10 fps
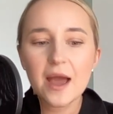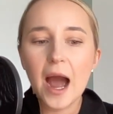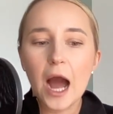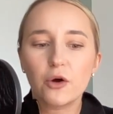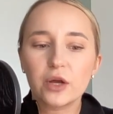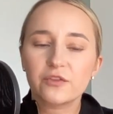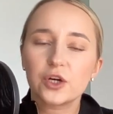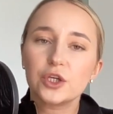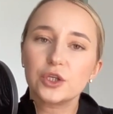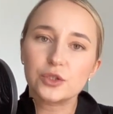
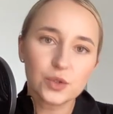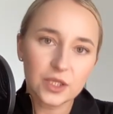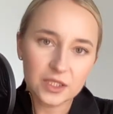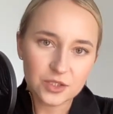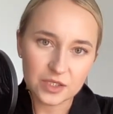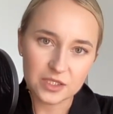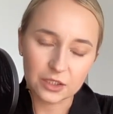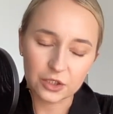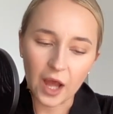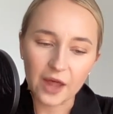However, you do need to
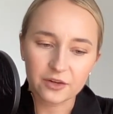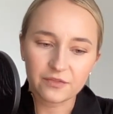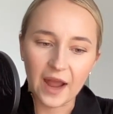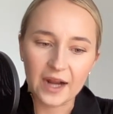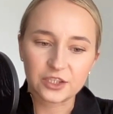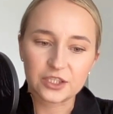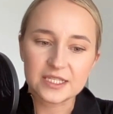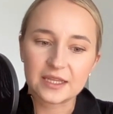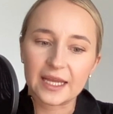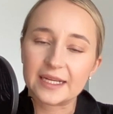consider other
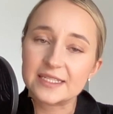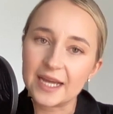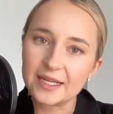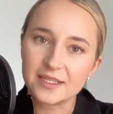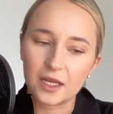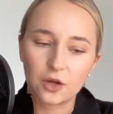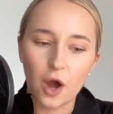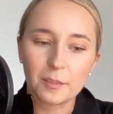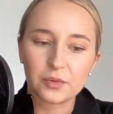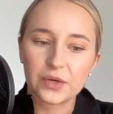factors like debt and
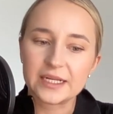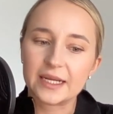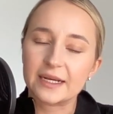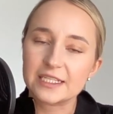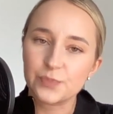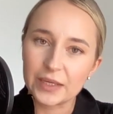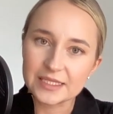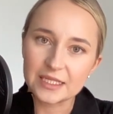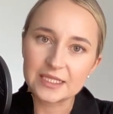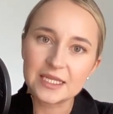operating
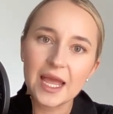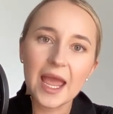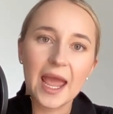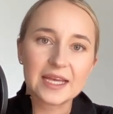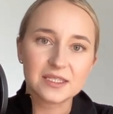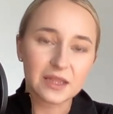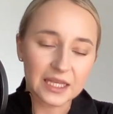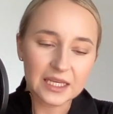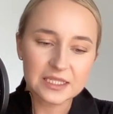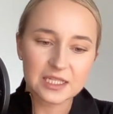expenses, as
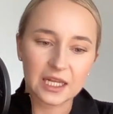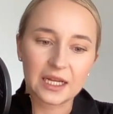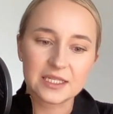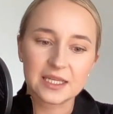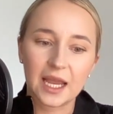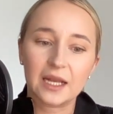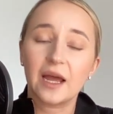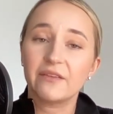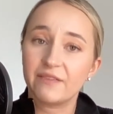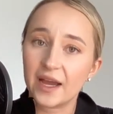these things can
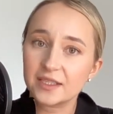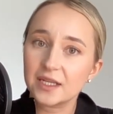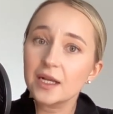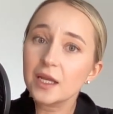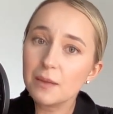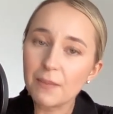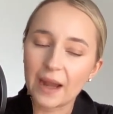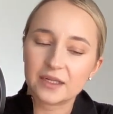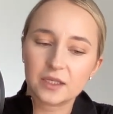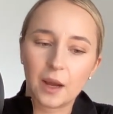affect and
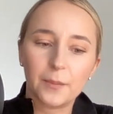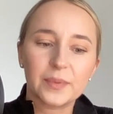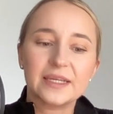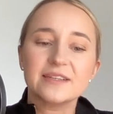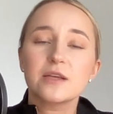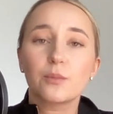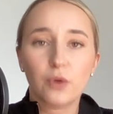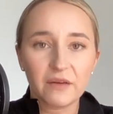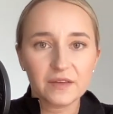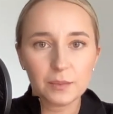impact companies'
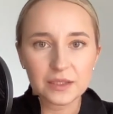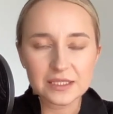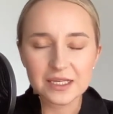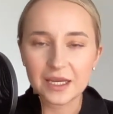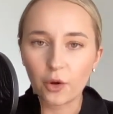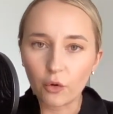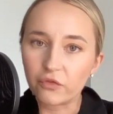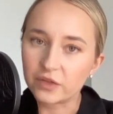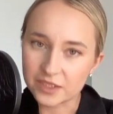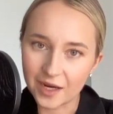profitability
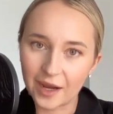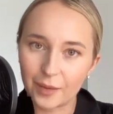over time.